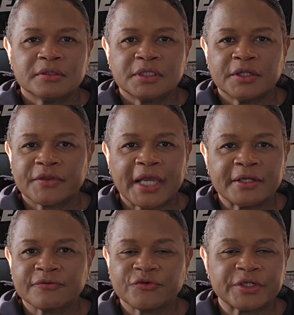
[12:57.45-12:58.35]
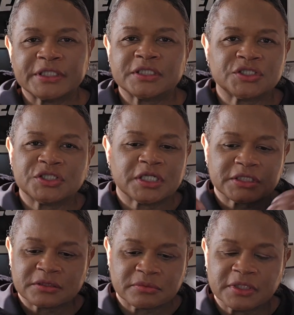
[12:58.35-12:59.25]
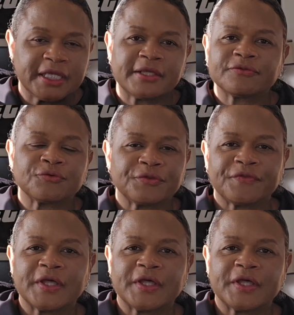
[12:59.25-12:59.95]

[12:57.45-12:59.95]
you know, the antifreeze is just leaking through the